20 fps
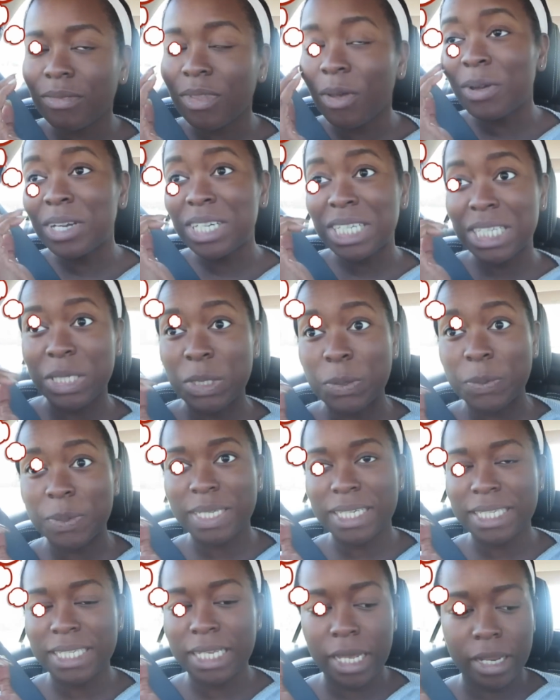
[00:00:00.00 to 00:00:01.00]
Which is
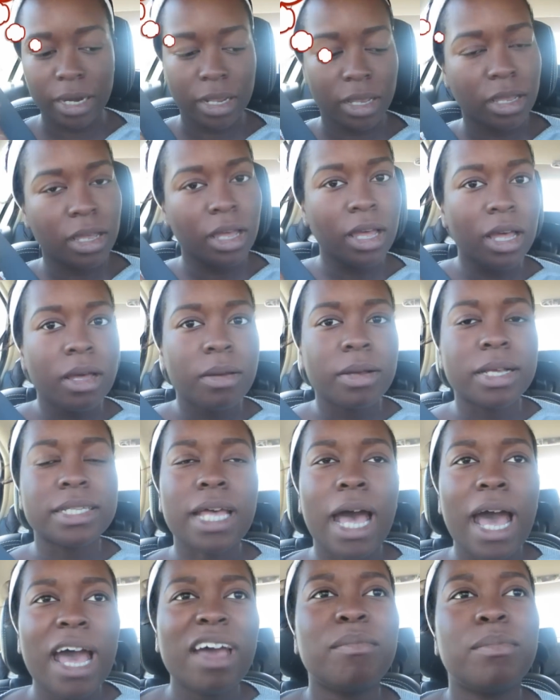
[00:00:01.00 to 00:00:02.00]
super exciting
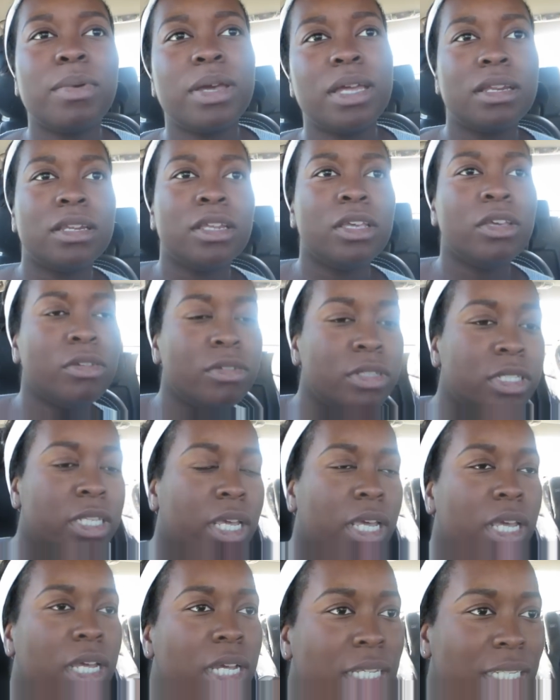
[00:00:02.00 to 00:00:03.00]
because I've been
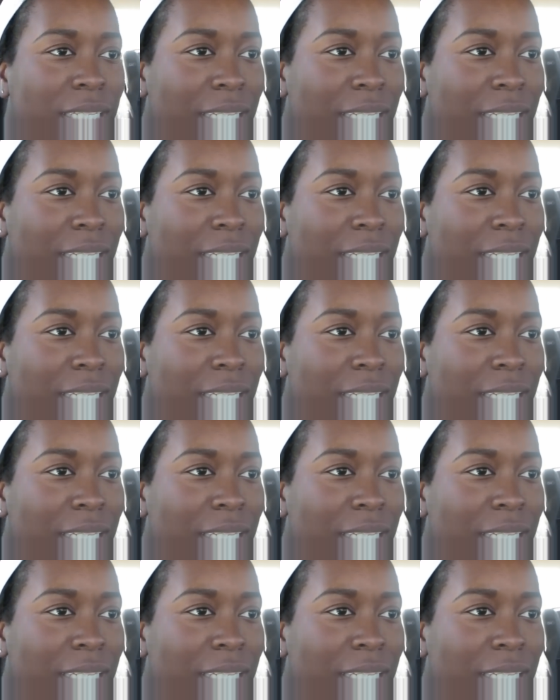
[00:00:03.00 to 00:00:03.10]
using a